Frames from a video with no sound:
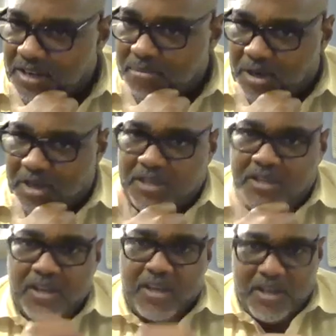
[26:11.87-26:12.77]
mud,
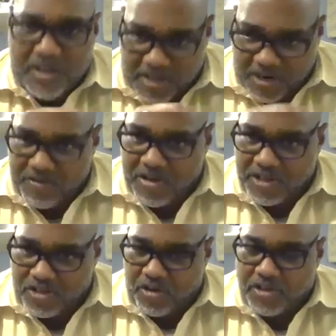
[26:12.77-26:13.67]
they're in the
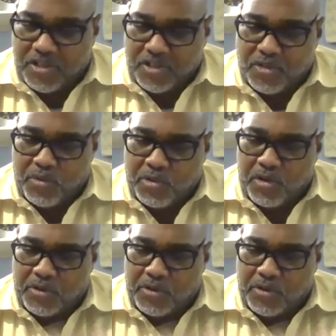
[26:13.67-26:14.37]
trenches doing oh, yeah. all